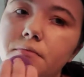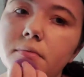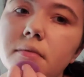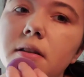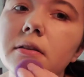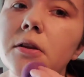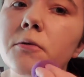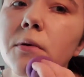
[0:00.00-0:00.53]

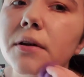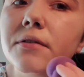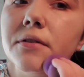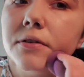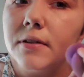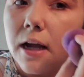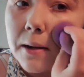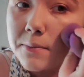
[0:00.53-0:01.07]
in the winter
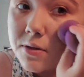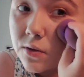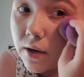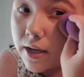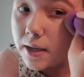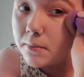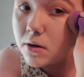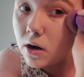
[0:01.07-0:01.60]
time, so I
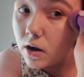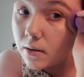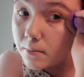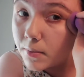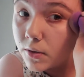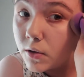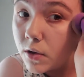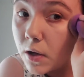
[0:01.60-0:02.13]
am
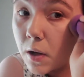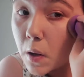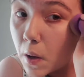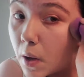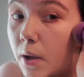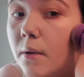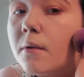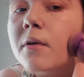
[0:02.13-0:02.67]
combo.
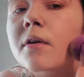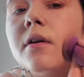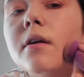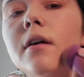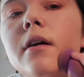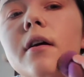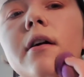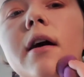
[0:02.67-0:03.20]

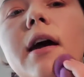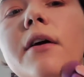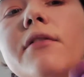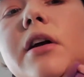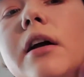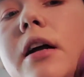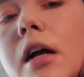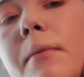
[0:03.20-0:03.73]
I have
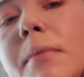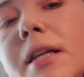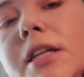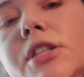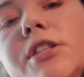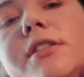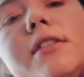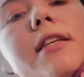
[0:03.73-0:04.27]

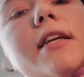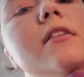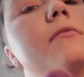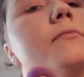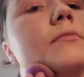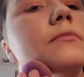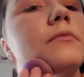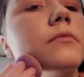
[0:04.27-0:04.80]
combination skin,
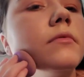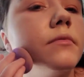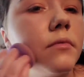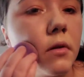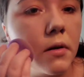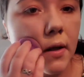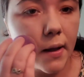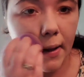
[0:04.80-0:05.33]

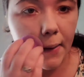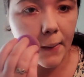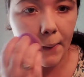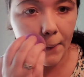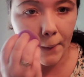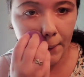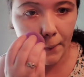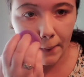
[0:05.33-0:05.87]

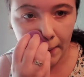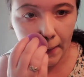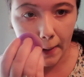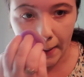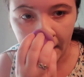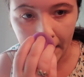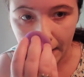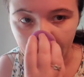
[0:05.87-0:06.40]

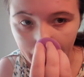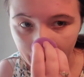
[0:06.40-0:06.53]
and